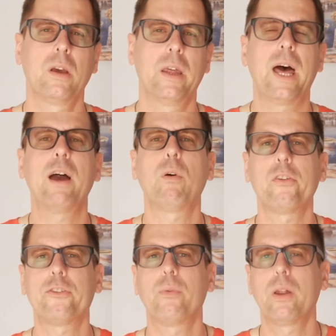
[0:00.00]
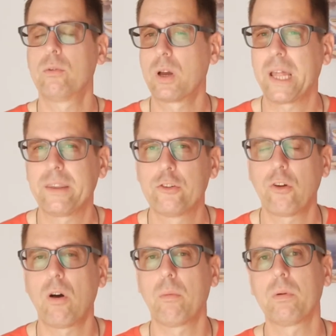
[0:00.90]
and I was the one who got the
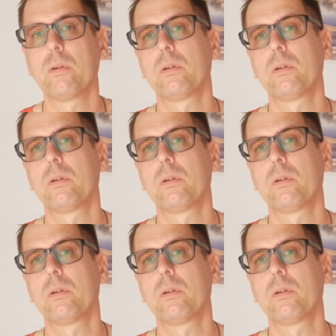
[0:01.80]
job.